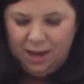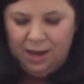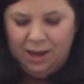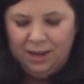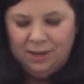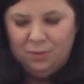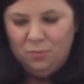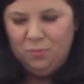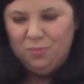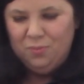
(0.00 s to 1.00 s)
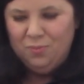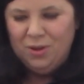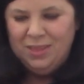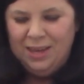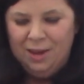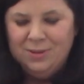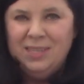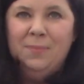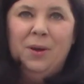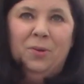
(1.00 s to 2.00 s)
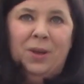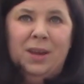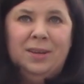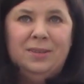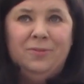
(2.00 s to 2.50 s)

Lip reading: And one thing I always say about organic